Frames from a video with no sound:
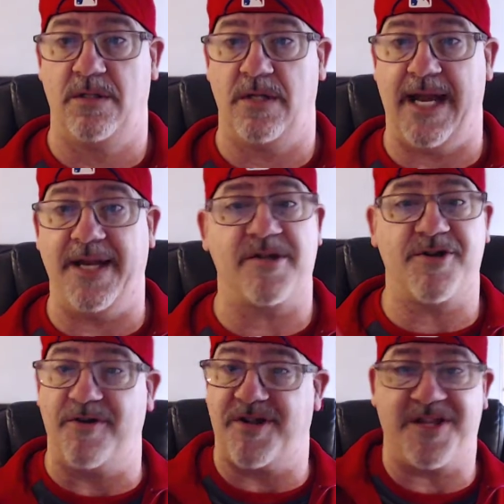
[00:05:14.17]
And it's
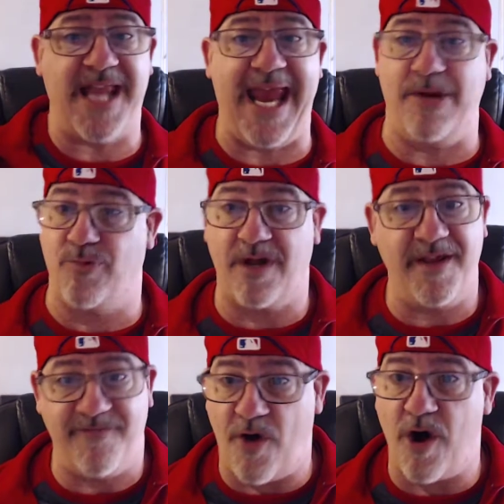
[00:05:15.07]
going to stay really
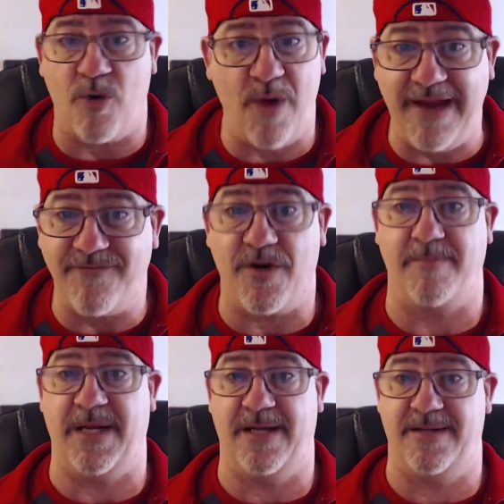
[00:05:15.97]
far away
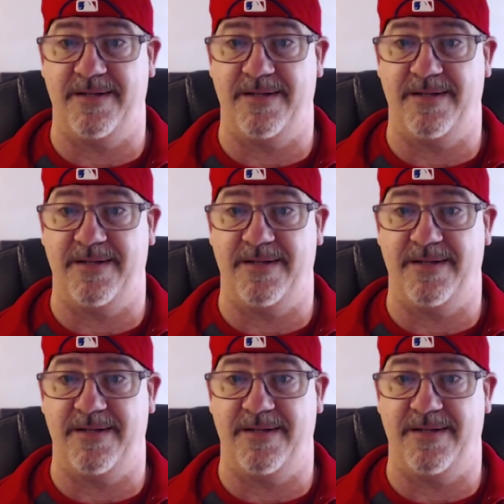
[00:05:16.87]
from you.